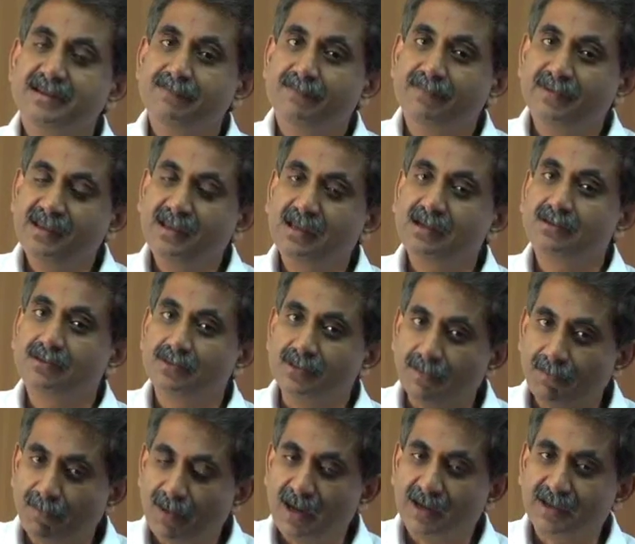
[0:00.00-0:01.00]
and bring it to the
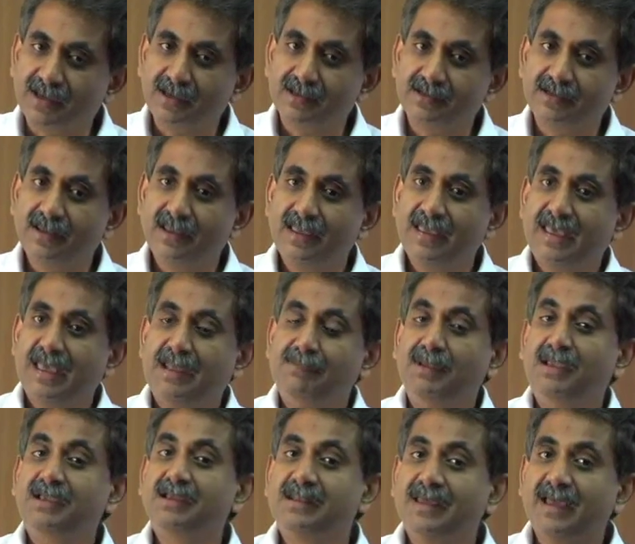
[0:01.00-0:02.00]
market and
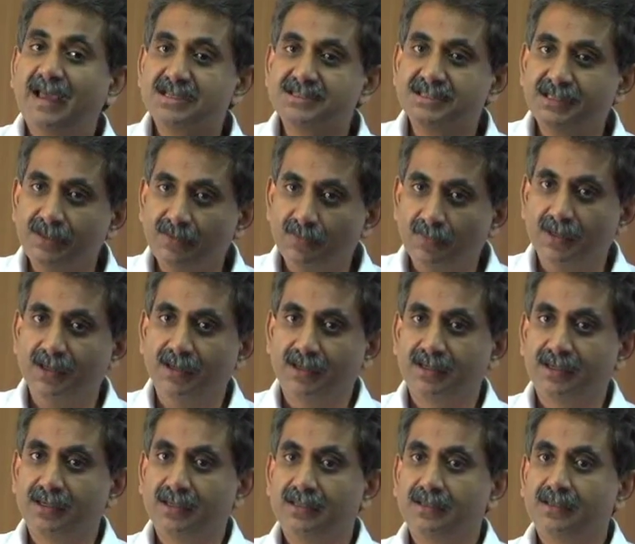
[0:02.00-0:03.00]
make it actually
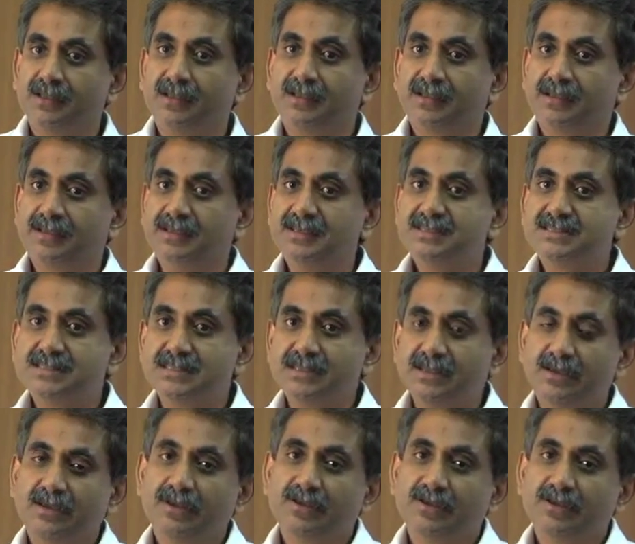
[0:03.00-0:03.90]
work is